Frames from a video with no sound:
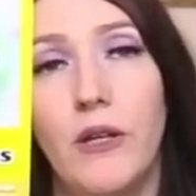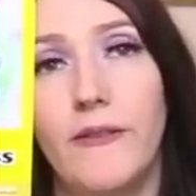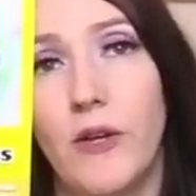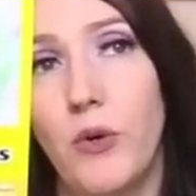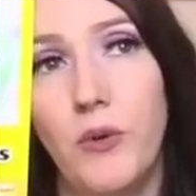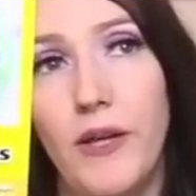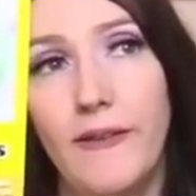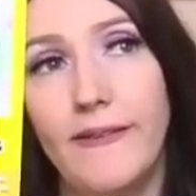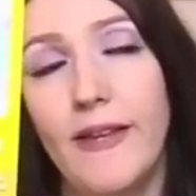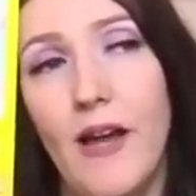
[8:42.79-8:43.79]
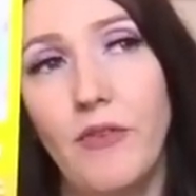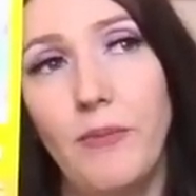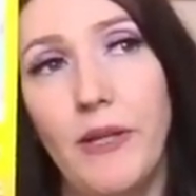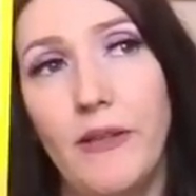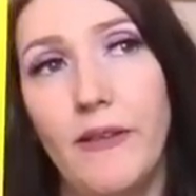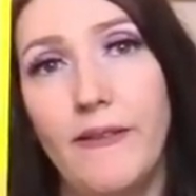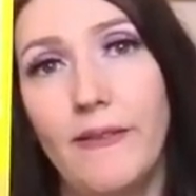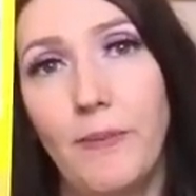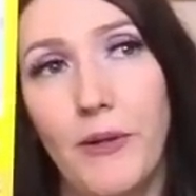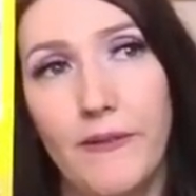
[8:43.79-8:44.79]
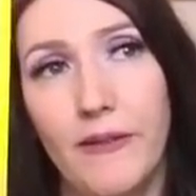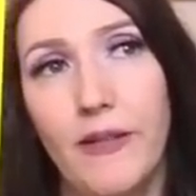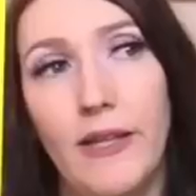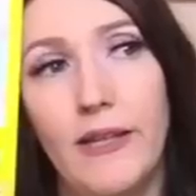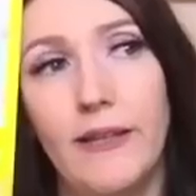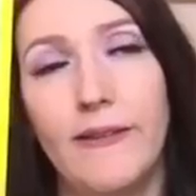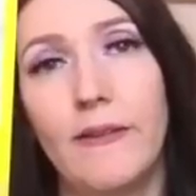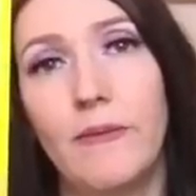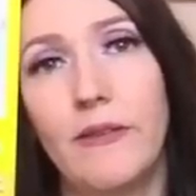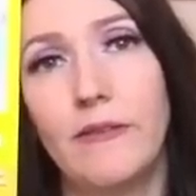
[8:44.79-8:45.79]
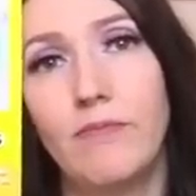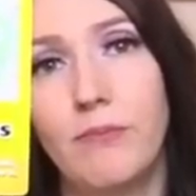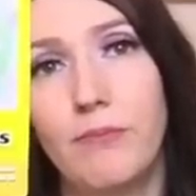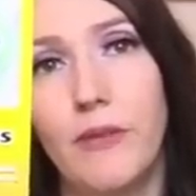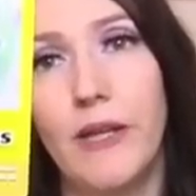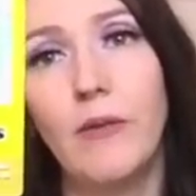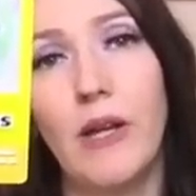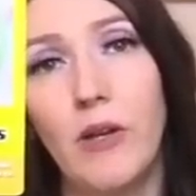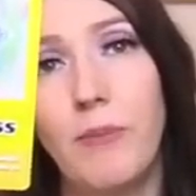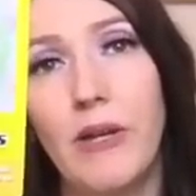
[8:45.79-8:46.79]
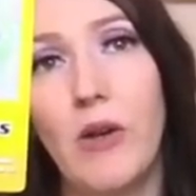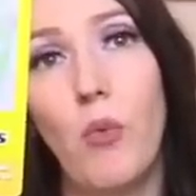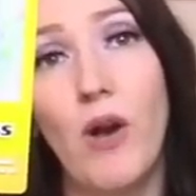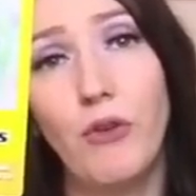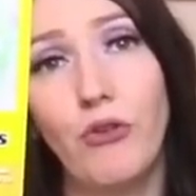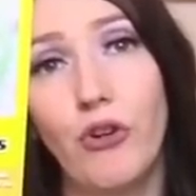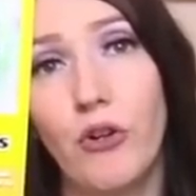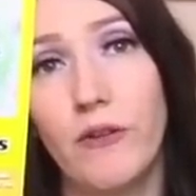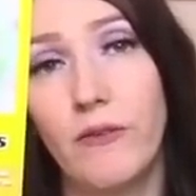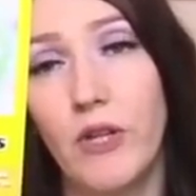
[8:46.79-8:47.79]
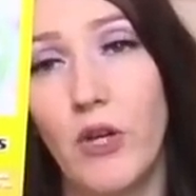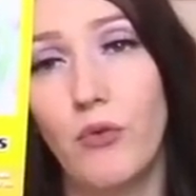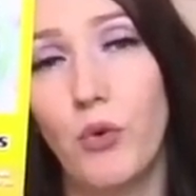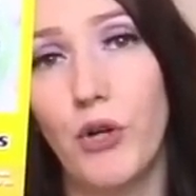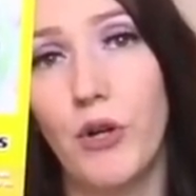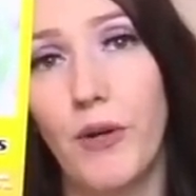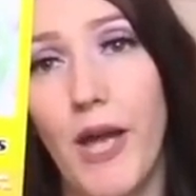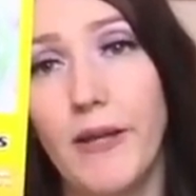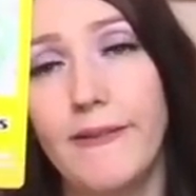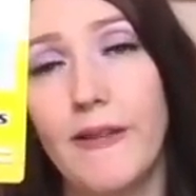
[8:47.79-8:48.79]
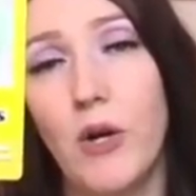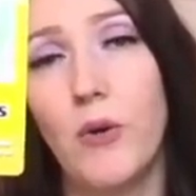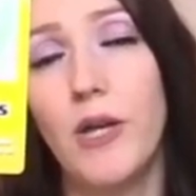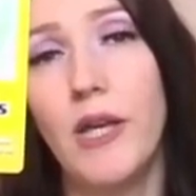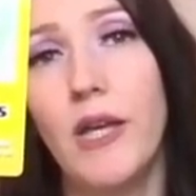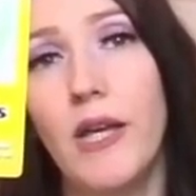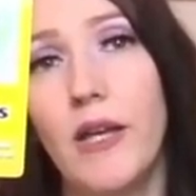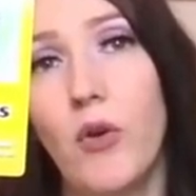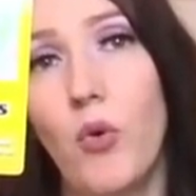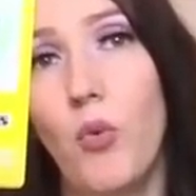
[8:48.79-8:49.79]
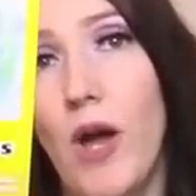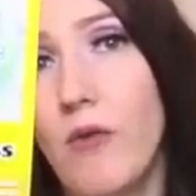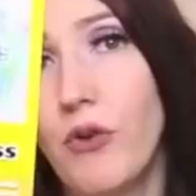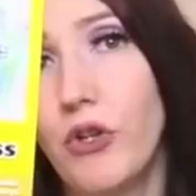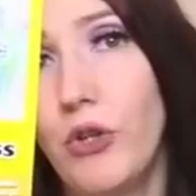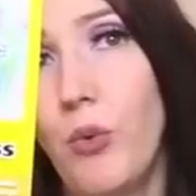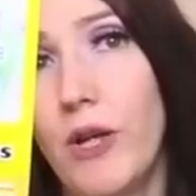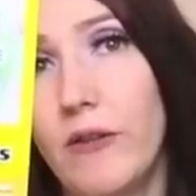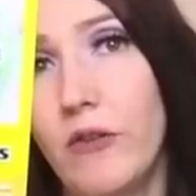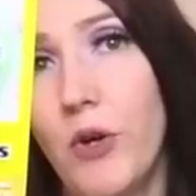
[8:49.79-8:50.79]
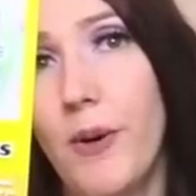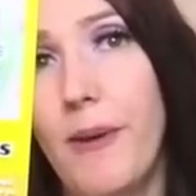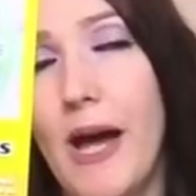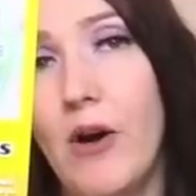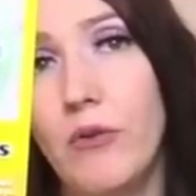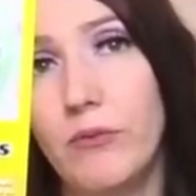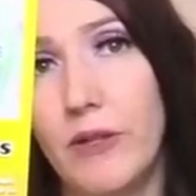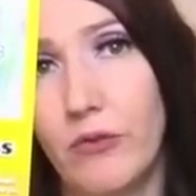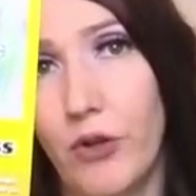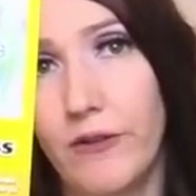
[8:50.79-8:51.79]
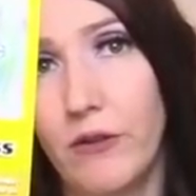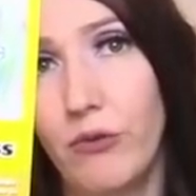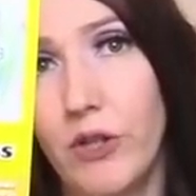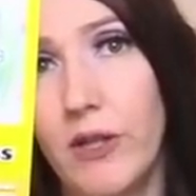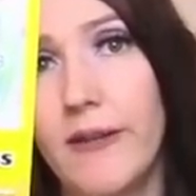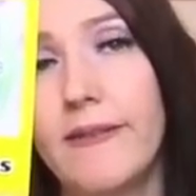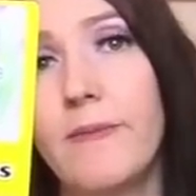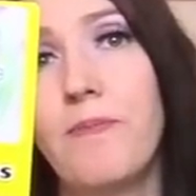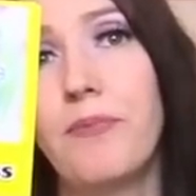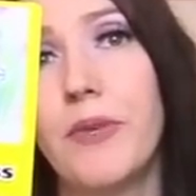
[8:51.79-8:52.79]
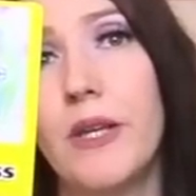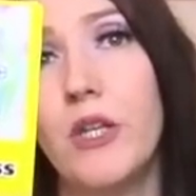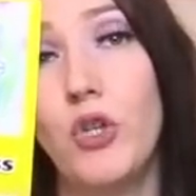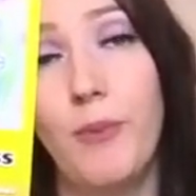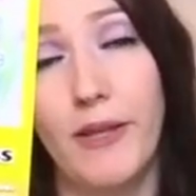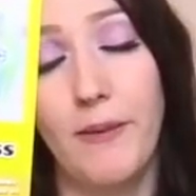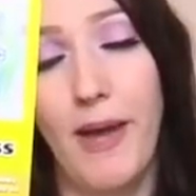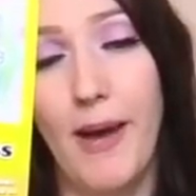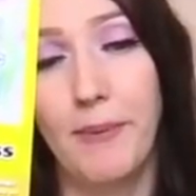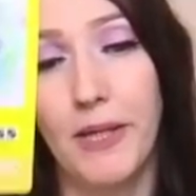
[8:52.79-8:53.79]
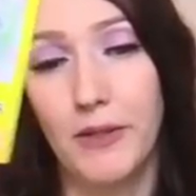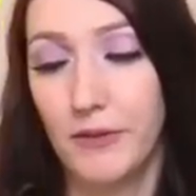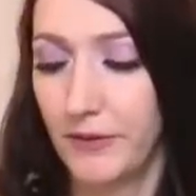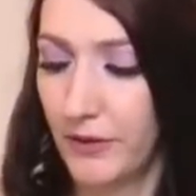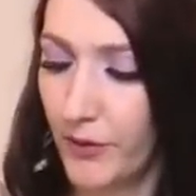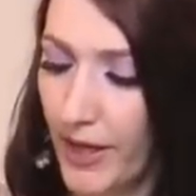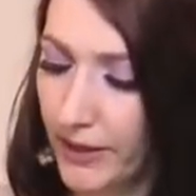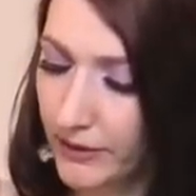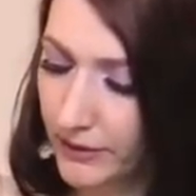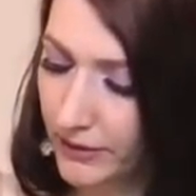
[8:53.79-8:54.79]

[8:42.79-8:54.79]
So it doesn't have to be this person in this thing. It could be whoever you turn on this video for, okay? So whoever you wanted to know about as far as their feelings, you make them happy, okay?